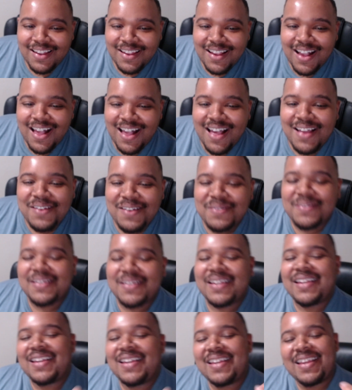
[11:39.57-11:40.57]

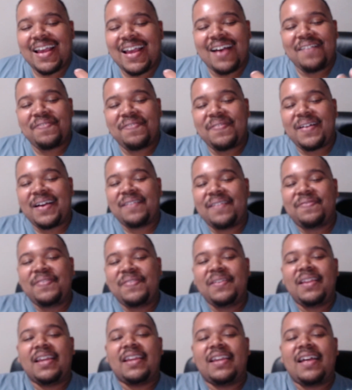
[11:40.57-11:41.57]
I feel
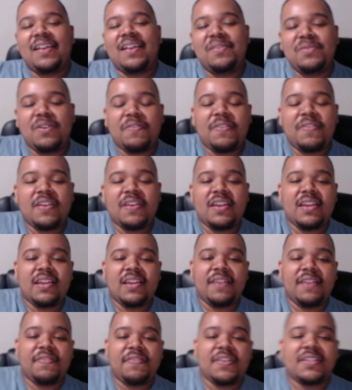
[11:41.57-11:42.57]
like I don't know if
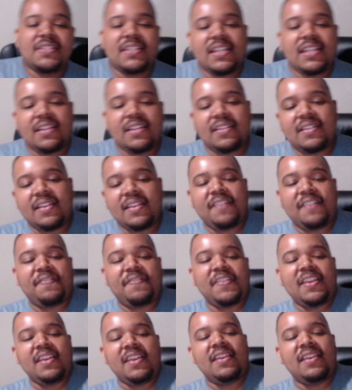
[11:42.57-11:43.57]

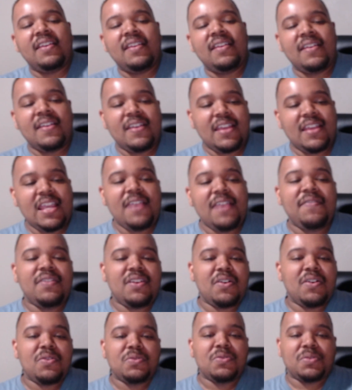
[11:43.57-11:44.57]
he even
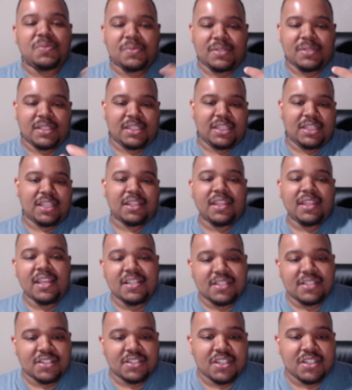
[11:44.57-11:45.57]
though the
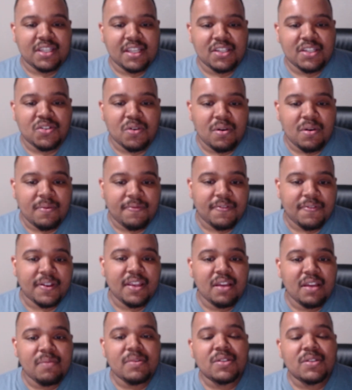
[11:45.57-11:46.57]
things that she did to him for
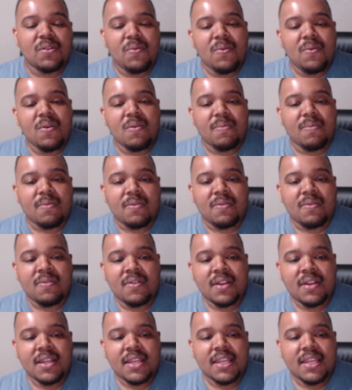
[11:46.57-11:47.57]
him is horrible,
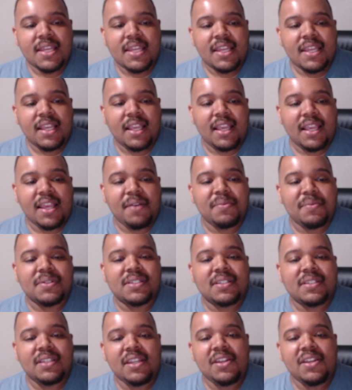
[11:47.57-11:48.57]
it was
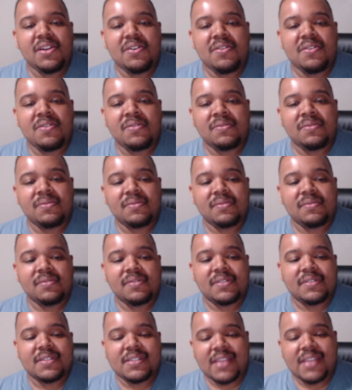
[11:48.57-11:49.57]
still
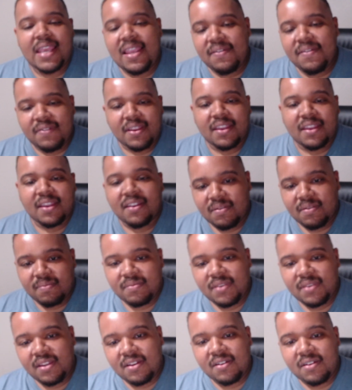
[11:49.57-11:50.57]
saving him.
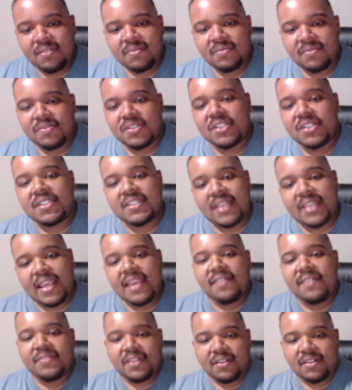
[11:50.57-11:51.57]
She
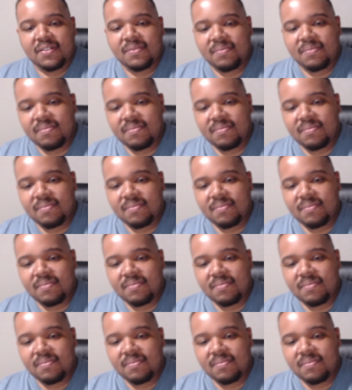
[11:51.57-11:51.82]
saved him.